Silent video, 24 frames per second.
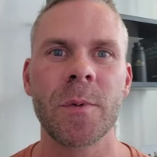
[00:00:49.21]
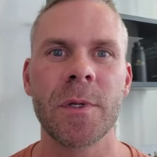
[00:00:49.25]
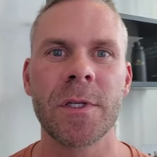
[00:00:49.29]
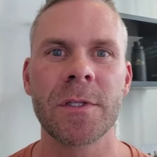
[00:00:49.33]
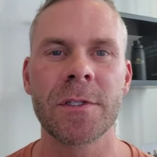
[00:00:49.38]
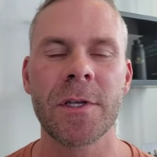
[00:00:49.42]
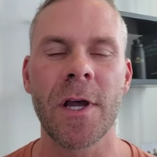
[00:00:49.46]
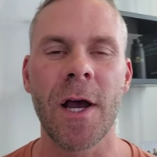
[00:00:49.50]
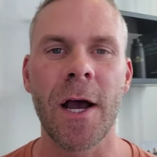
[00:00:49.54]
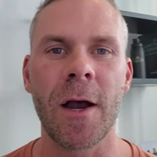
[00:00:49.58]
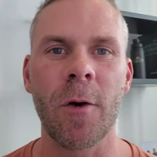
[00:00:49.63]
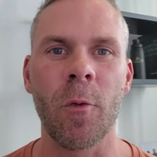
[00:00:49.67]
We
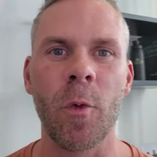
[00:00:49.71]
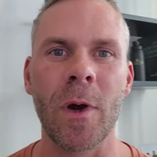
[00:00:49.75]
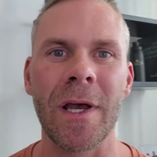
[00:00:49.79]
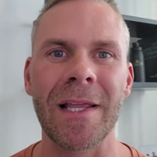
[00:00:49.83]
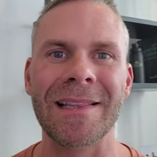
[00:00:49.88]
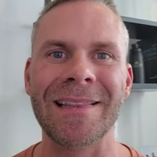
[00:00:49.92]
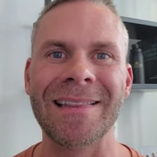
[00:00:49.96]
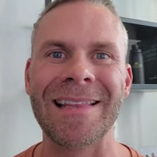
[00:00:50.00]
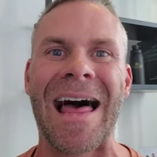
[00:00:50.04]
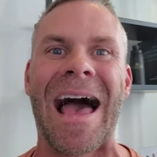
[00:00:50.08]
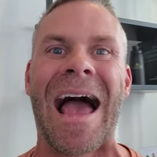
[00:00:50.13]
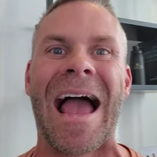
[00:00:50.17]
saw
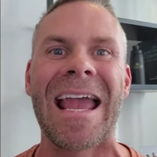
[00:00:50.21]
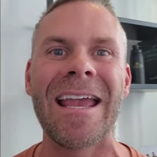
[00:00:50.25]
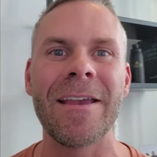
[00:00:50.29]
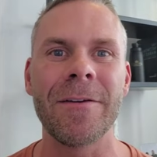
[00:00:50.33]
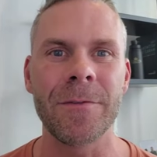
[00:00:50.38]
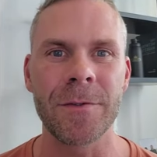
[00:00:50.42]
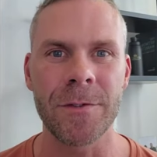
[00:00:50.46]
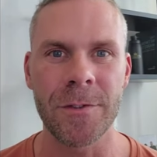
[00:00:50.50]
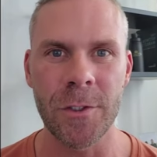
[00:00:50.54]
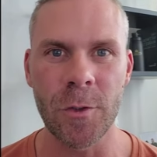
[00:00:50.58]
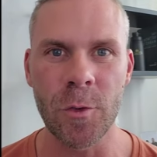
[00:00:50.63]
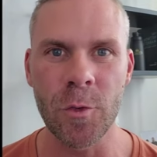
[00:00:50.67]
what
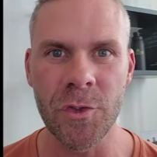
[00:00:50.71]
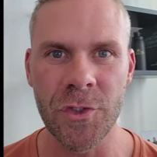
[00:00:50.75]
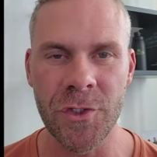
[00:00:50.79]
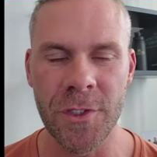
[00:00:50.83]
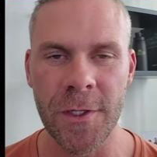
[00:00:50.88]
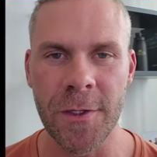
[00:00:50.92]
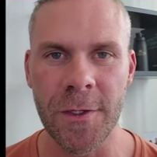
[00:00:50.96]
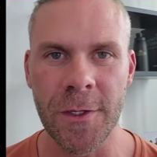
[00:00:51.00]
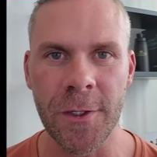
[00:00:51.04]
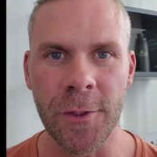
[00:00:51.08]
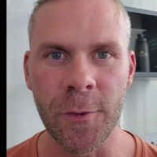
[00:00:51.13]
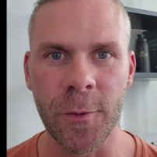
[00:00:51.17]
lives used
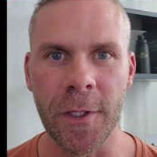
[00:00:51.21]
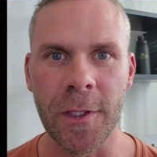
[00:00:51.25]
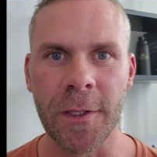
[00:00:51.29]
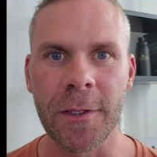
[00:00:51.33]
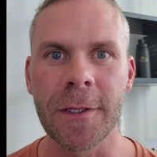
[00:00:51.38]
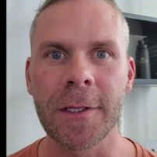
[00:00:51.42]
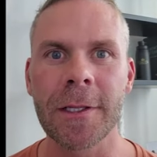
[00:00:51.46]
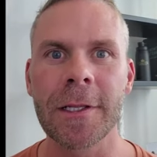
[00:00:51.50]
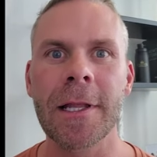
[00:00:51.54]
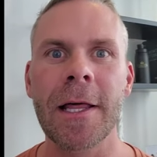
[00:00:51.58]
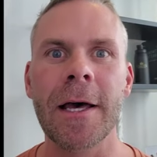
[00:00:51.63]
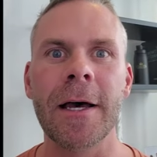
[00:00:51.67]
to do a
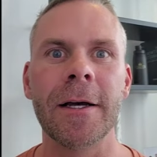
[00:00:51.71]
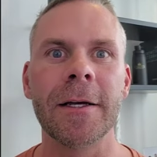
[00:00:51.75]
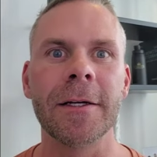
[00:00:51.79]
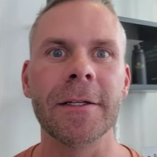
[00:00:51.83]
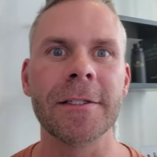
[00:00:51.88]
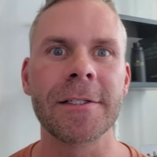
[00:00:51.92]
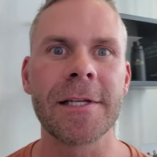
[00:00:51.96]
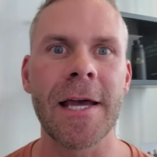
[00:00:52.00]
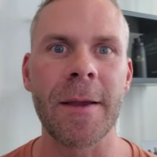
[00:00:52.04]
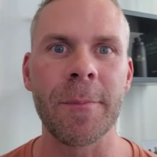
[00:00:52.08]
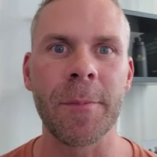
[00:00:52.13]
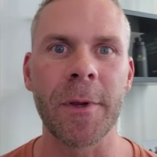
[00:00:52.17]
long
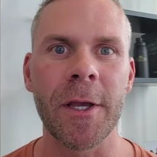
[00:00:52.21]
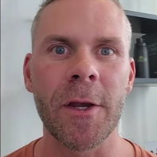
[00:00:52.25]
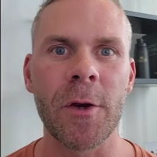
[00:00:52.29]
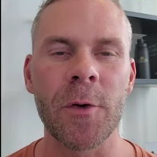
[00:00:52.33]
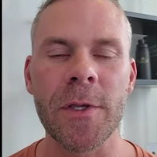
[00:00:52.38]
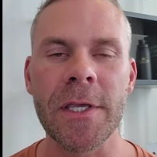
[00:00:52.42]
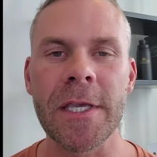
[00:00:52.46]
time ago,